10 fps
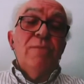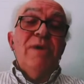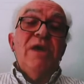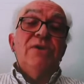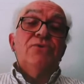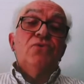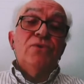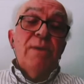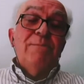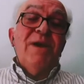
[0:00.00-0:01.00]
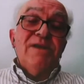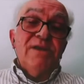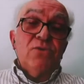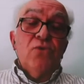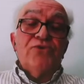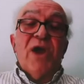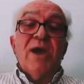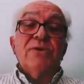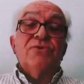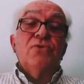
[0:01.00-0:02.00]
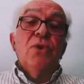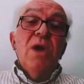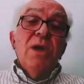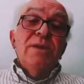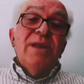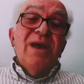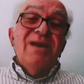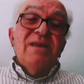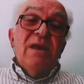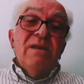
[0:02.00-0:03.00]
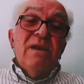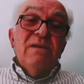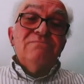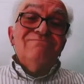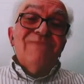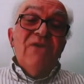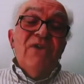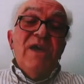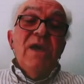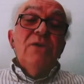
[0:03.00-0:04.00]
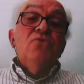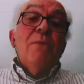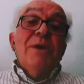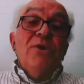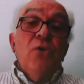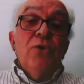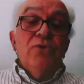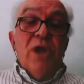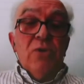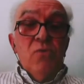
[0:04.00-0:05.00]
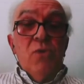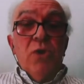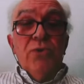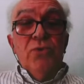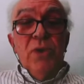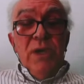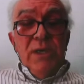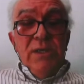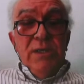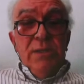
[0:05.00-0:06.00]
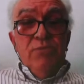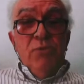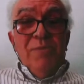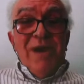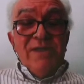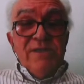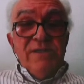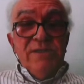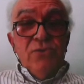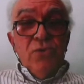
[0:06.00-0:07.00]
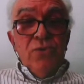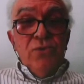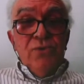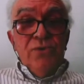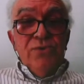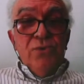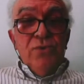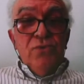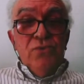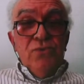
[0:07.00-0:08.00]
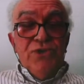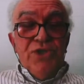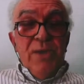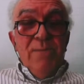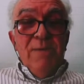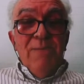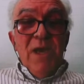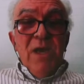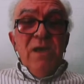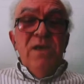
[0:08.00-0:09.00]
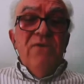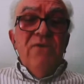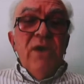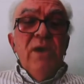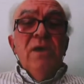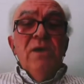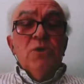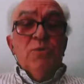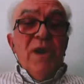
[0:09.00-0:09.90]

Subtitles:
In terms of psychology, behavior, isolation, loss of contact, a sort of feeling of abandonment by the system.